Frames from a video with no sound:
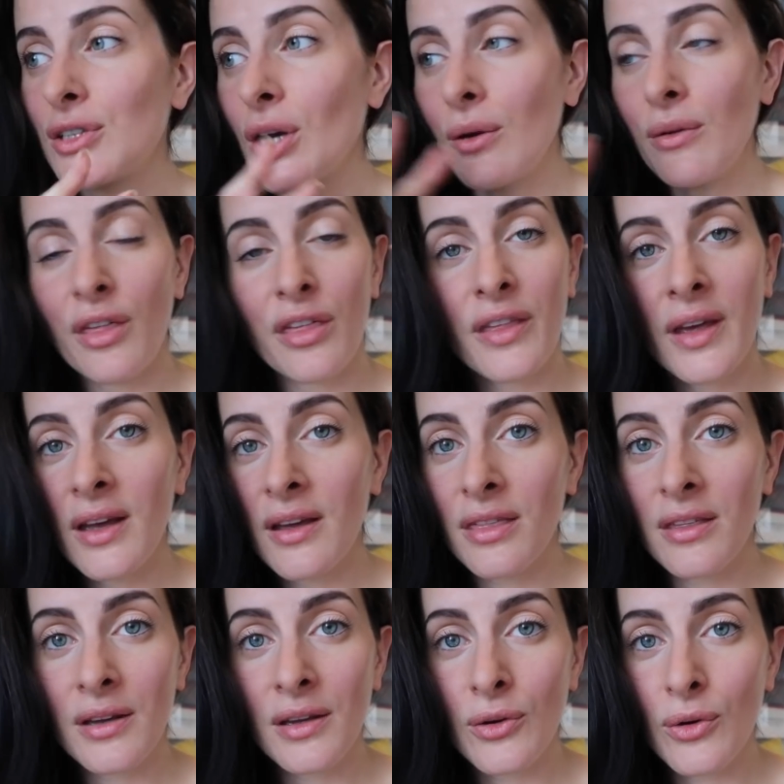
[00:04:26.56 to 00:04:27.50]
Don't
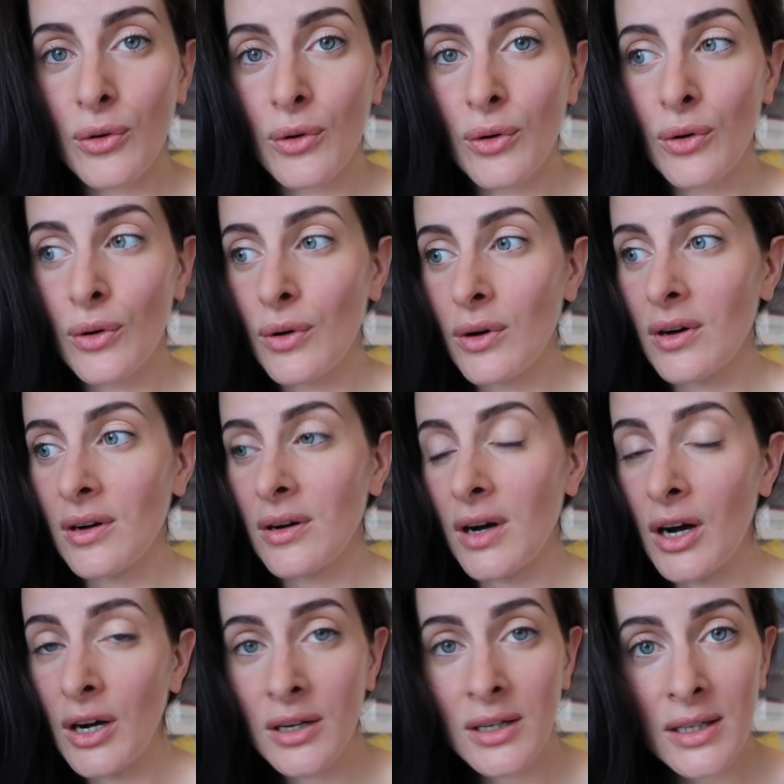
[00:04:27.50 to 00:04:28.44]
think that you're
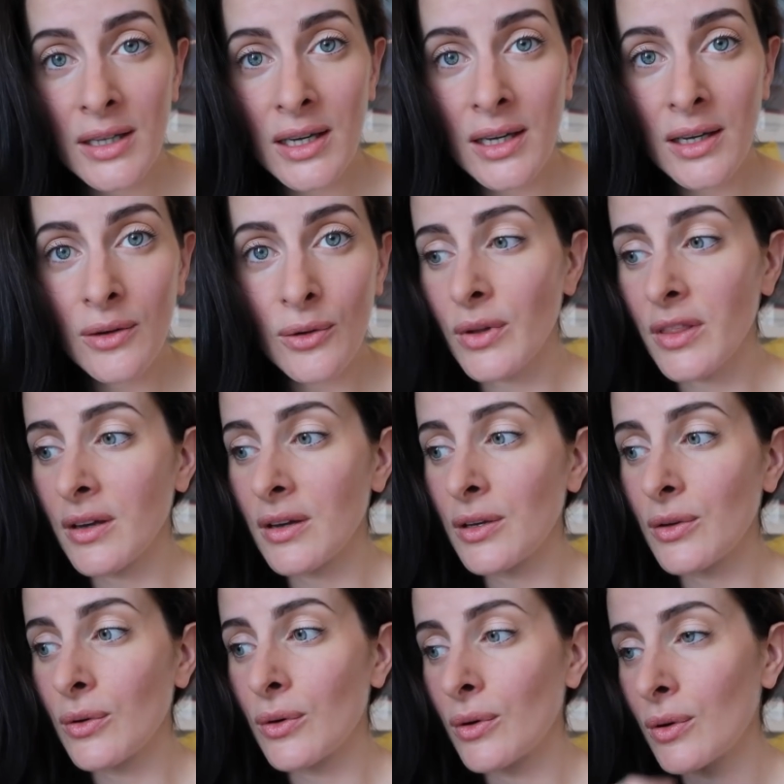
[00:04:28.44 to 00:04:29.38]
ugly or that
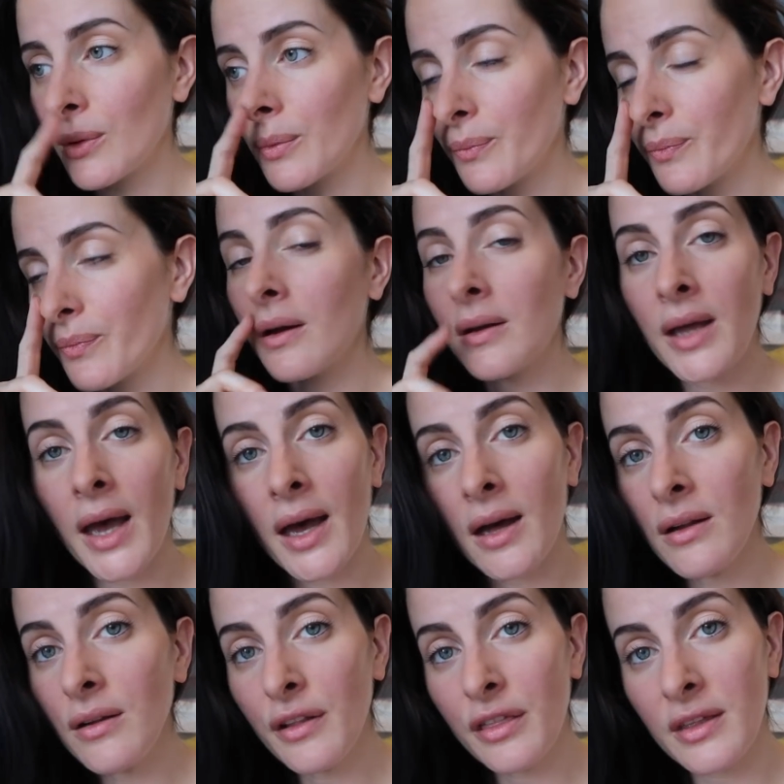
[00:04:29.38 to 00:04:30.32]
you're
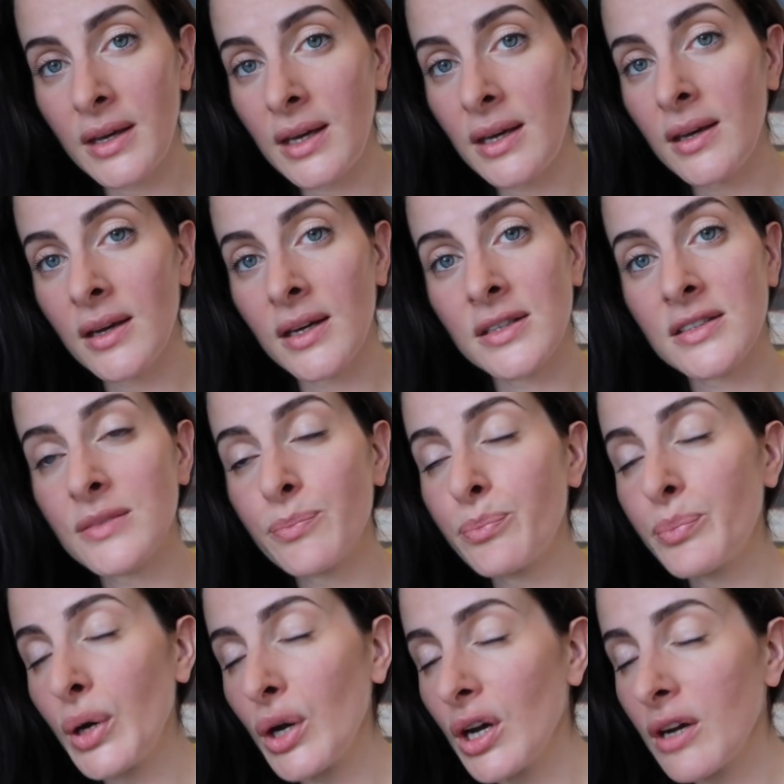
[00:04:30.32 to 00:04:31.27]
unhealthy. It's
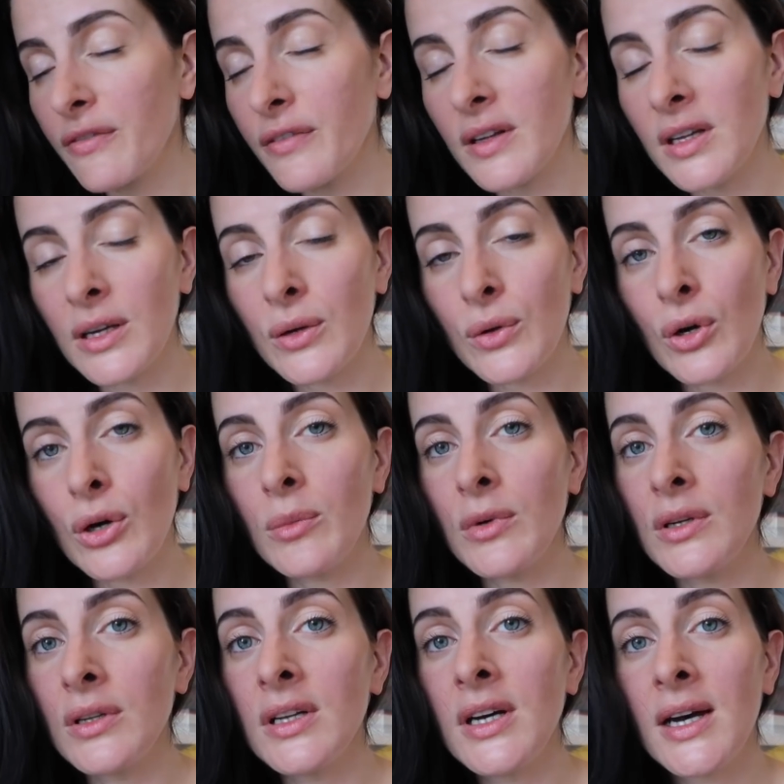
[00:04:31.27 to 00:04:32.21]
perfectly
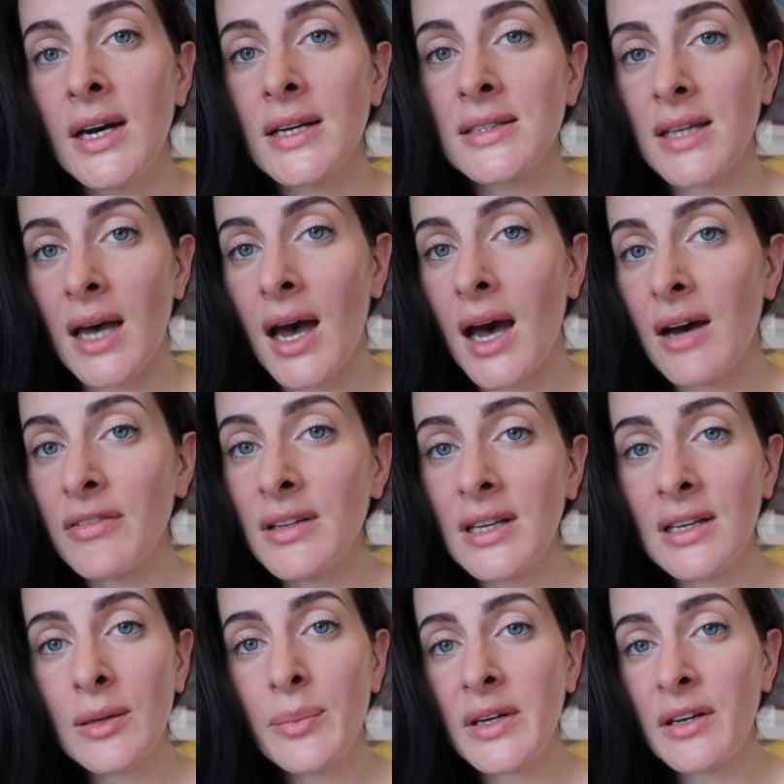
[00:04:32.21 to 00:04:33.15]
normal to have a
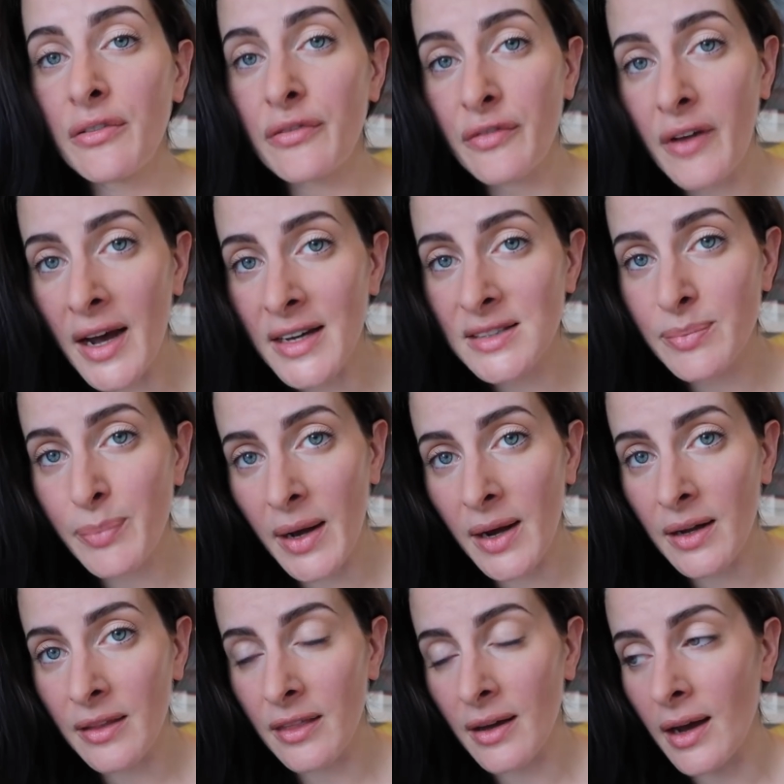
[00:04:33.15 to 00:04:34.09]
little bit of fat
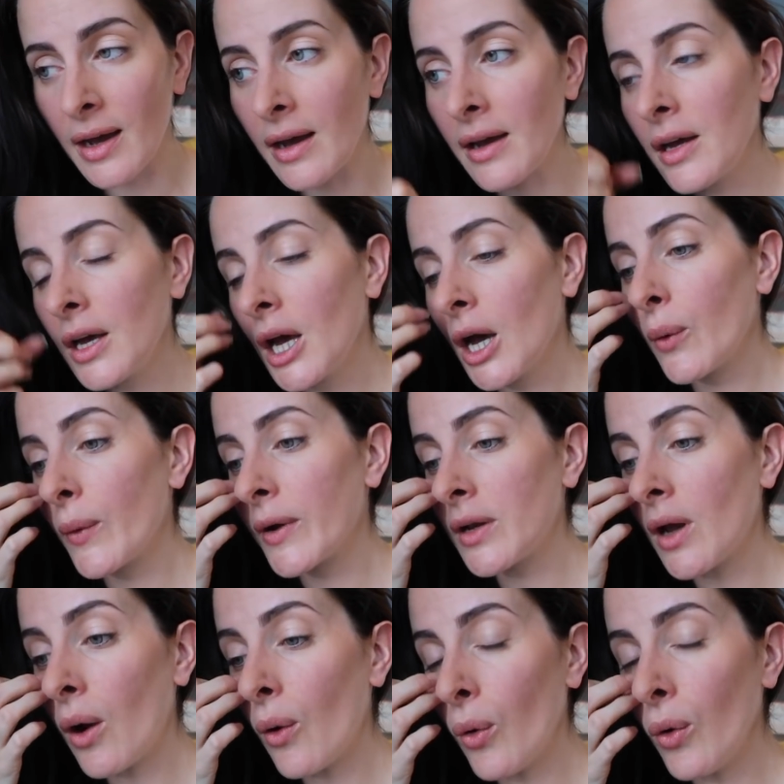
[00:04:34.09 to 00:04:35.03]
back there. We're
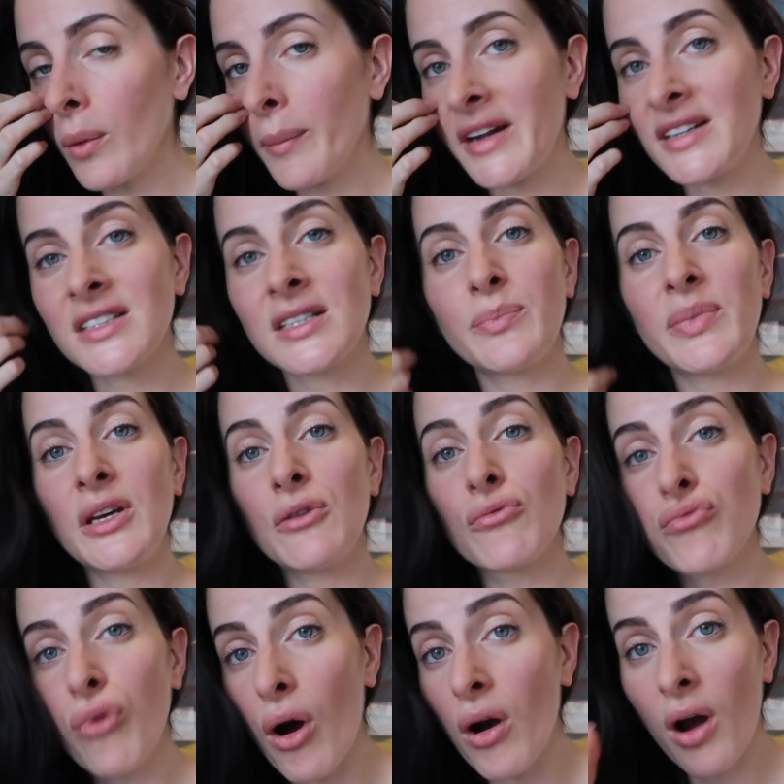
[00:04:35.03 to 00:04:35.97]
not all meant to be
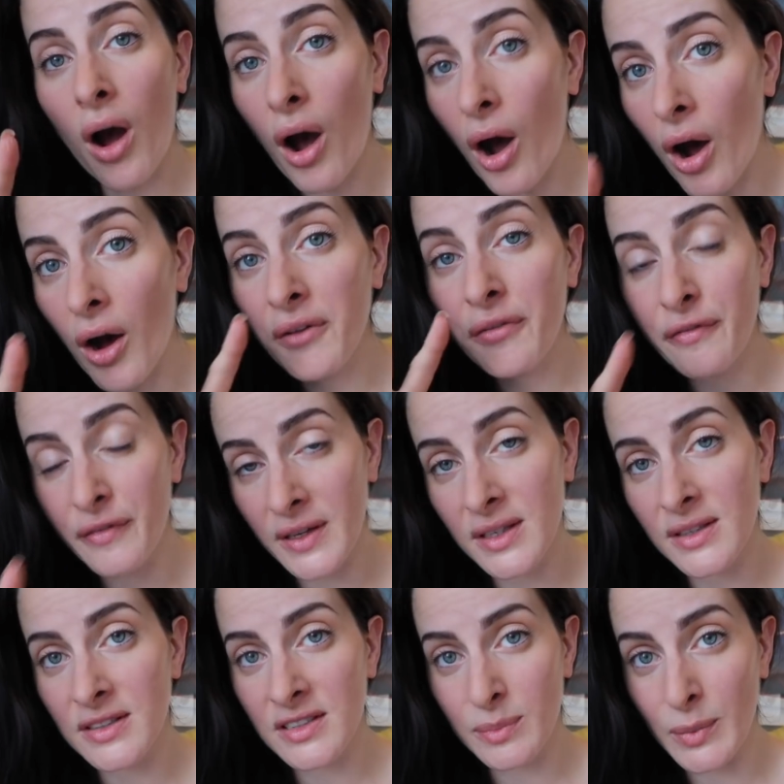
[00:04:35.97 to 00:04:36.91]
rock hard
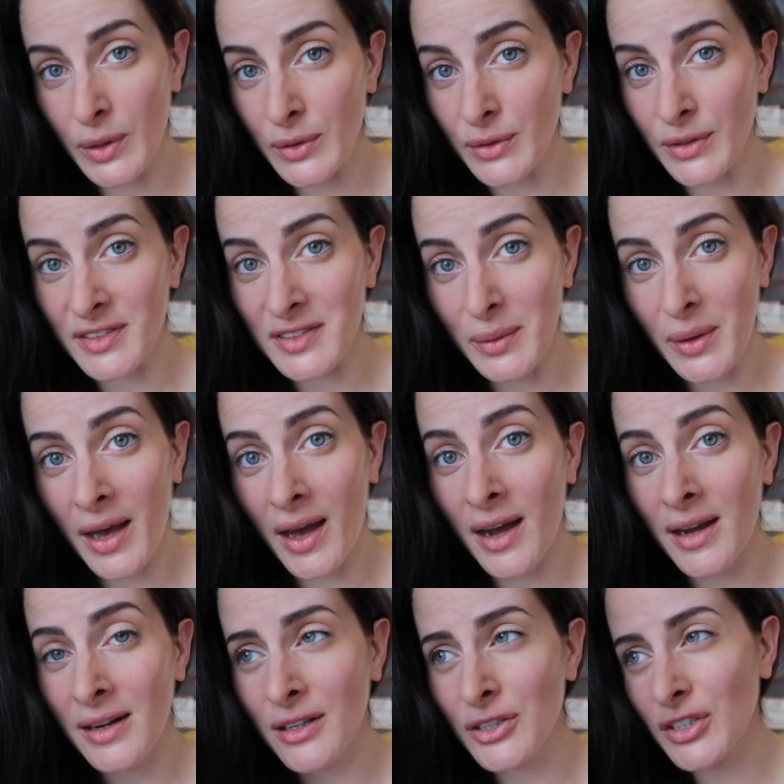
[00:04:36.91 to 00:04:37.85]
fitness models,
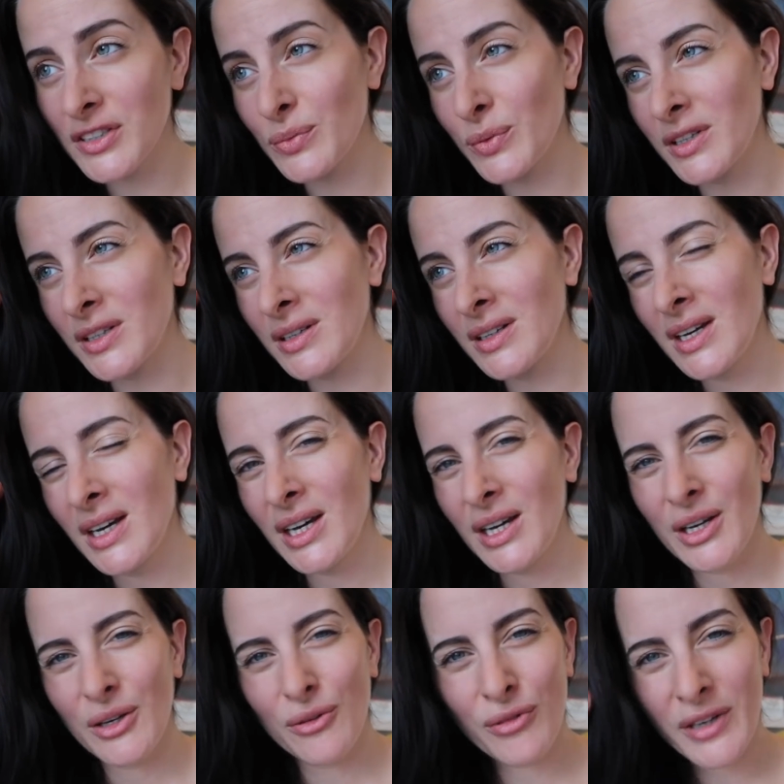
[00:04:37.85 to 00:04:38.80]
okay? And I just want to
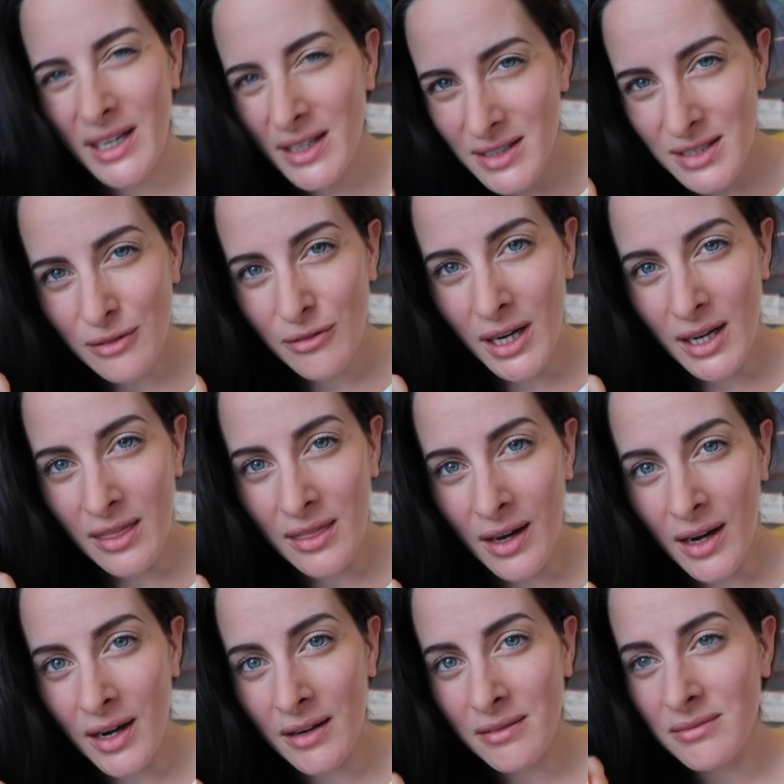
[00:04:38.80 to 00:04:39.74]
reiterate
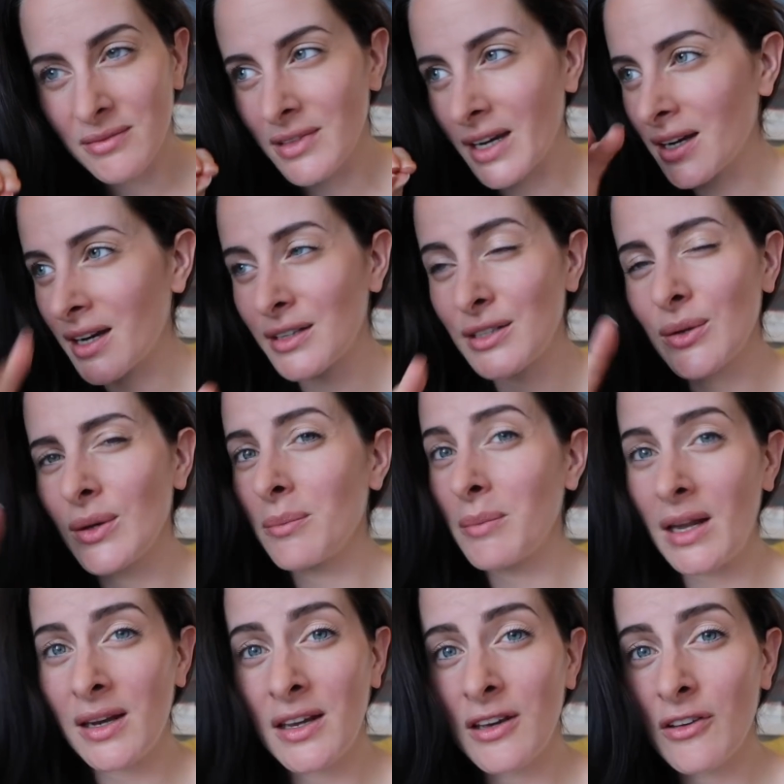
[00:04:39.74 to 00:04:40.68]
that, like I do
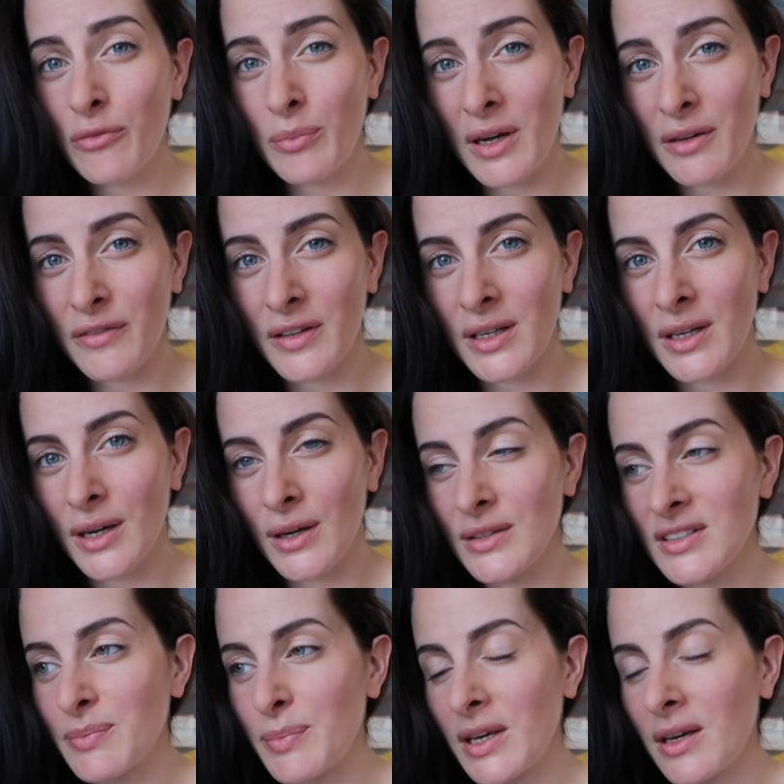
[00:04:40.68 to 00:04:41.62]
in many of my
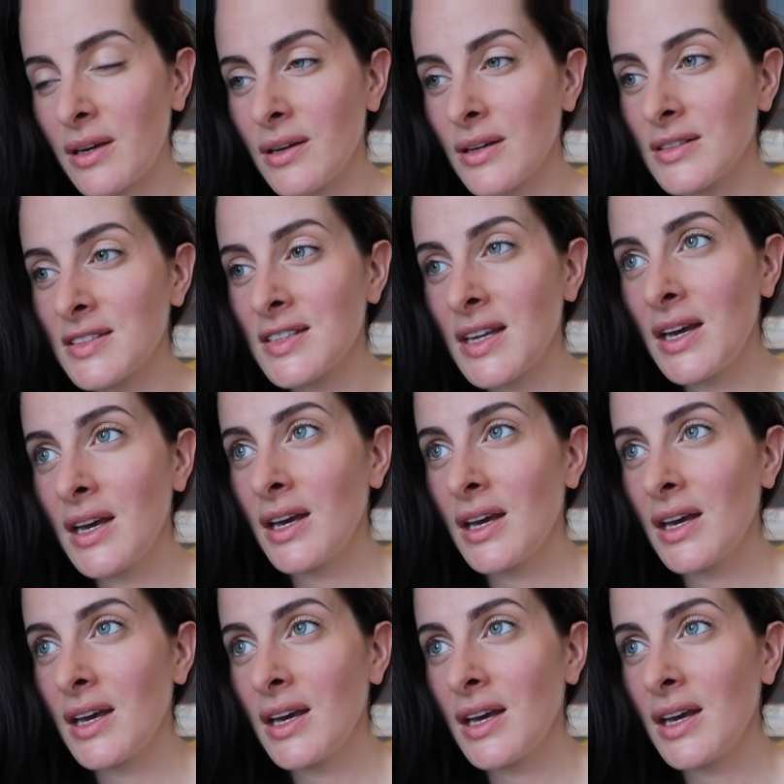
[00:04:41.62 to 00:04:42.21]
videos, because